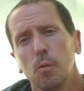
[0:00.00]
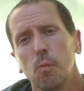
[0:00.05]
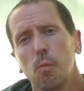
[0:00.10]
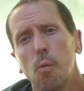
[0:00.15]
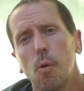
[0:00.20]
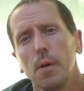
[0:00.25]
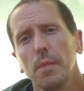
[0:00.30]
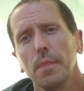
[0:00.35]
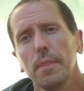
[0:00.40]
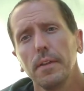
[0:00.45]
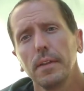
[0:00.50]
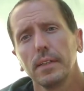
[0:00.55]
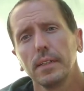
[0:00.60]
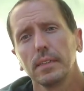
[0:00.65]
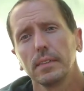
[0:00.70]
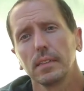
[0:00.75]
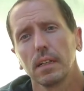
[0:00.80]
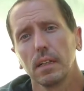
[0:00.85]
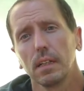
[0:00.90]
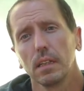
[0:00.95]
One thing
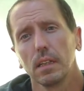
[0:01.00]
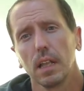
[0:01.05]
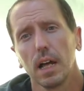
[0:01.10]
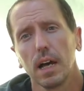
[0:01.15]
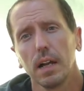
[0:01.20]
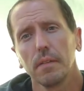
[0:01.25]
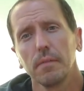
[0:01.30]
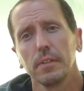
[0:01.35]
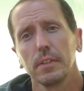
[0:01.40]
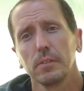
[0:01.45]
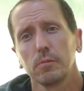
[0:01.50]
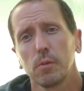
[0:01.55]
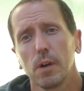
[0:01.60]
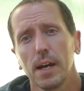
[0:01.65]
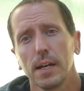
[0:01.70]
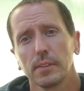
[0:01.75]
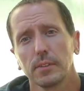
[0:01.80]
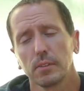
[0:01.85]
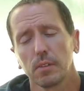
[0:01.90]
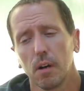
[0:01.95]
is, a lot of these
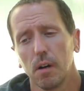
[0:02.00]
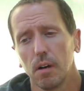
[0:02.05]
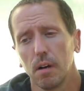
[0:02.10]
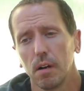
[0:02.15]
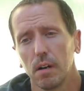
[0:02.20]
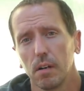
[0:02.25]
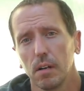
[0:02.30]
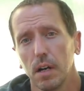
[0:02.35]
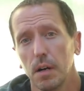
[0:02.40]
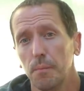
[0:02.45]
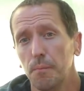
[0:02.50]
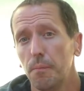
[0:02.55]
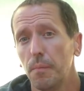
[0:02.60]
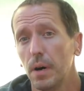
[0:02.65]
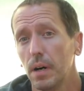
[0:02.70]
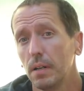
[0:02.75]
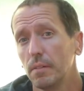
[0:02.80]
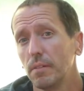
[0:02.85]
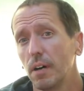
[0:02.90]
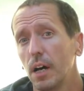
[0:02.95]
routes are
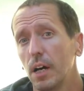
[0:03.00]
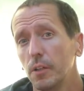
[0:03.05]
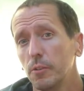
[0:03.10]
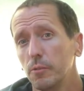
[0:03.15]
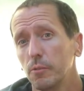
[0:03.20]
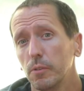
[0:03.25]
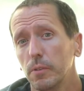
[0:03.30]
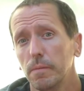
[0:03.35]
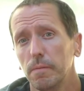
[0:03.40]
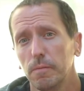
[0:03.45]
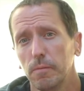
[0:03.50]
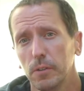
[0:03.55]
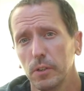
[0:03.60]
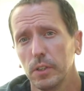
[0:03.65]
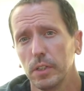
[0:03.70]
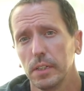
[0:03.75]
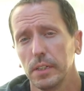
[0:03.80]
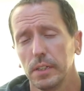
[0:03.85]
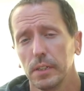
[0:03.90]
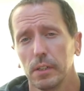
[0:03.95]
above 100
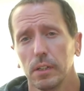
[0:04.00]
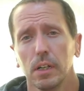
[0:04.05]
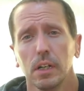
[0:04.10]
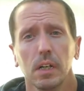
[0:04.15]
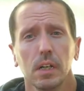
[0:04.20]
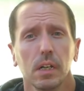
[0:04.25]
foot here,